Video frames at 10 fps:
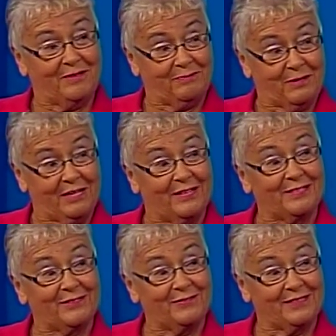
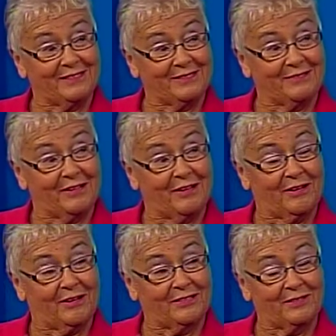because of his
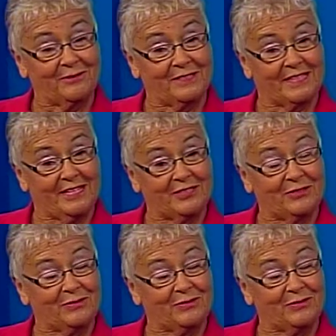association